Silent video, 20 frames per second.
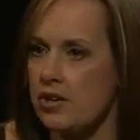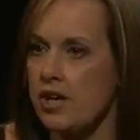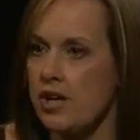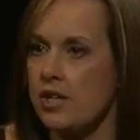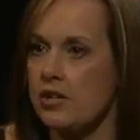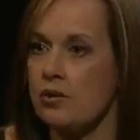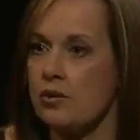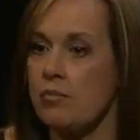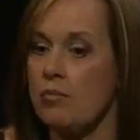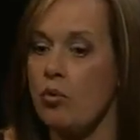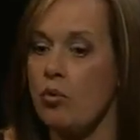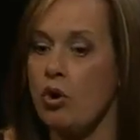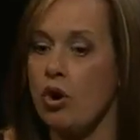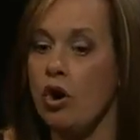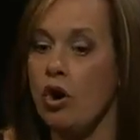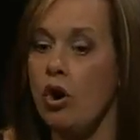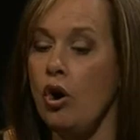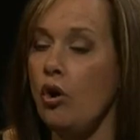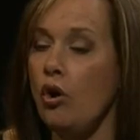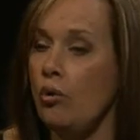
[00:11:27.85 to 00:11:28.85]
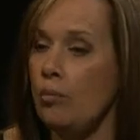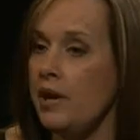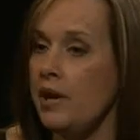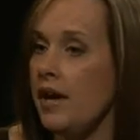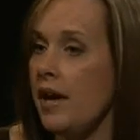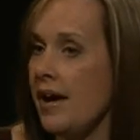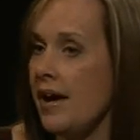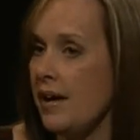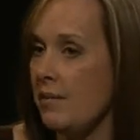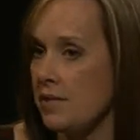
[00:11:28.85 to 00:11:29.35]
is a more
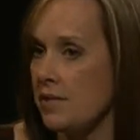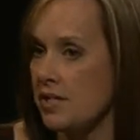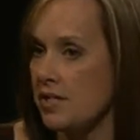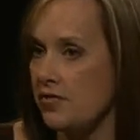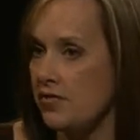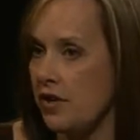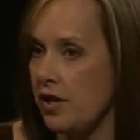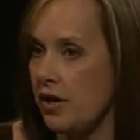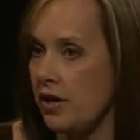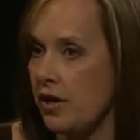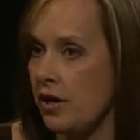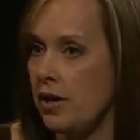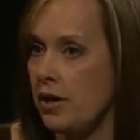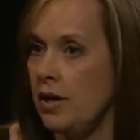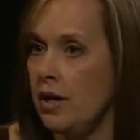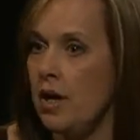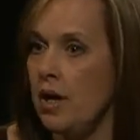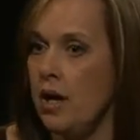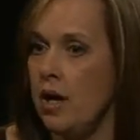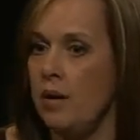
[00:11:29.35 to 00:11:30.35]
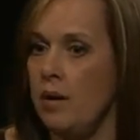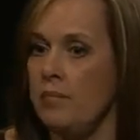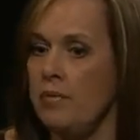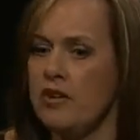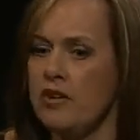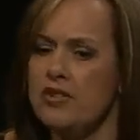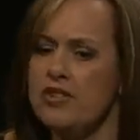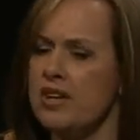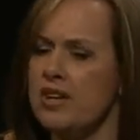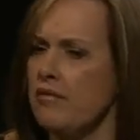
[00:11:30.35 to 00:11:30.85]
homey atmosphere.
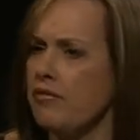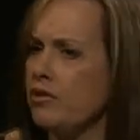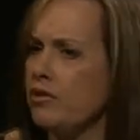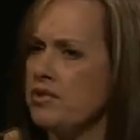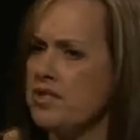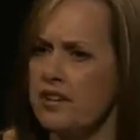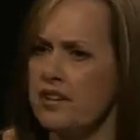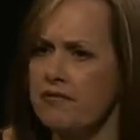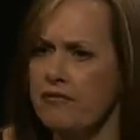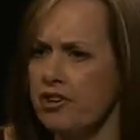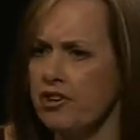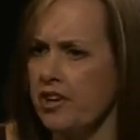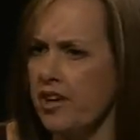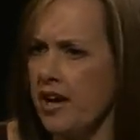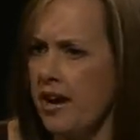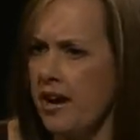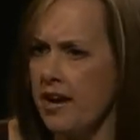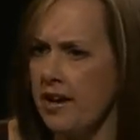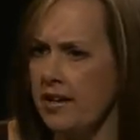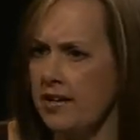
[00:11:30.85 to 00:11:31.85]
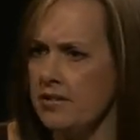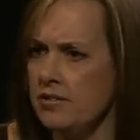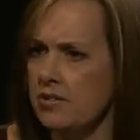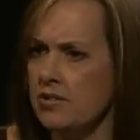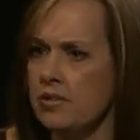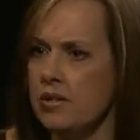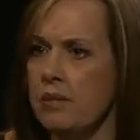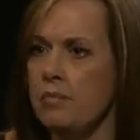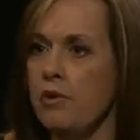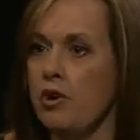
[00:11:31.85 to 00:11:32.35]
There's several different kinds.
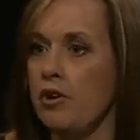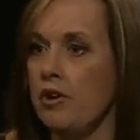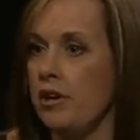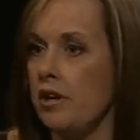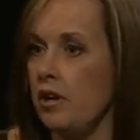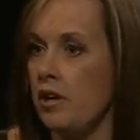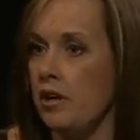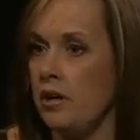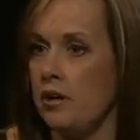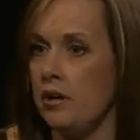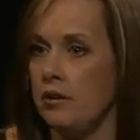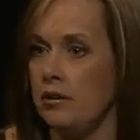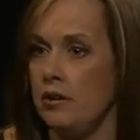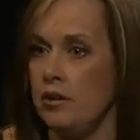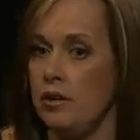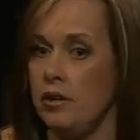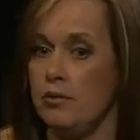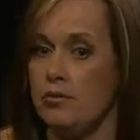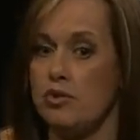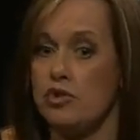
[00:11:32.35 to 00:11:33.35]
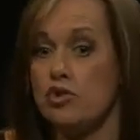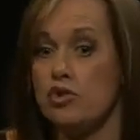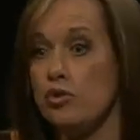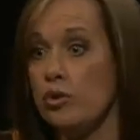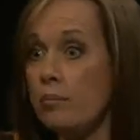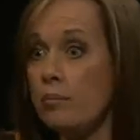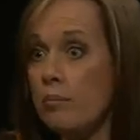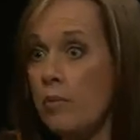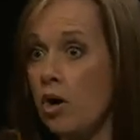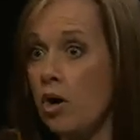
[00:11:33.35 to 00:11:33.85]
Some are in a, you know,
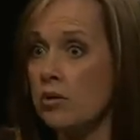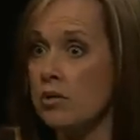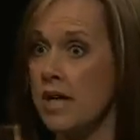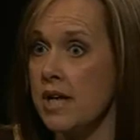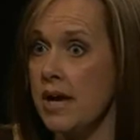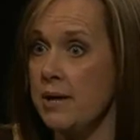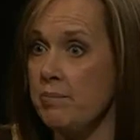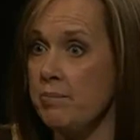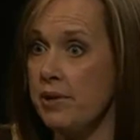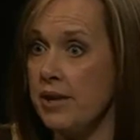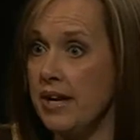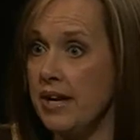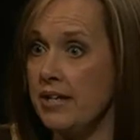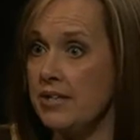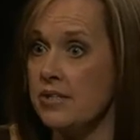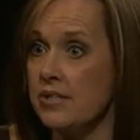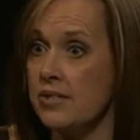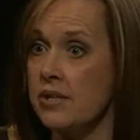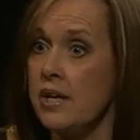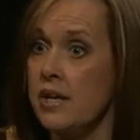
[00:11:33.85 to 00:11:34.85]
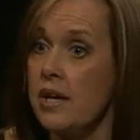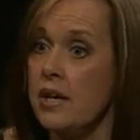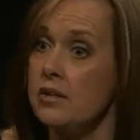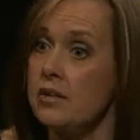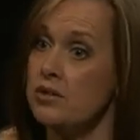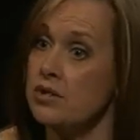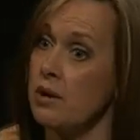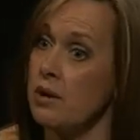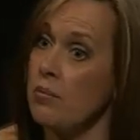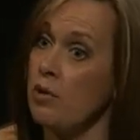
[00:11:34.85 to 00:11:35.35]
strip mall type place.
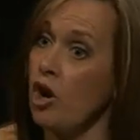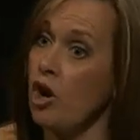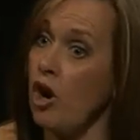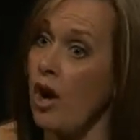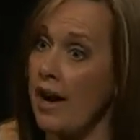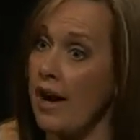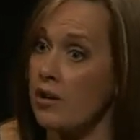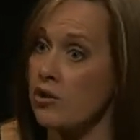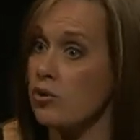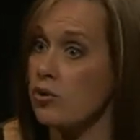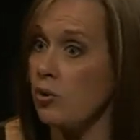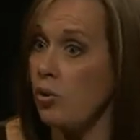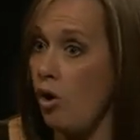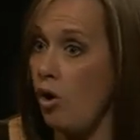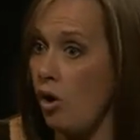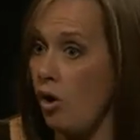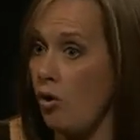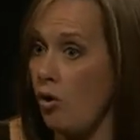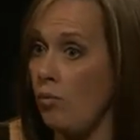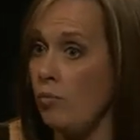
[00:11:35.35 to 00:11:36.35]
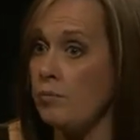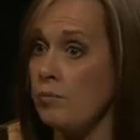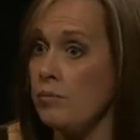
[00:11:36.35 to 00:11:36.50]
Some are actual homes.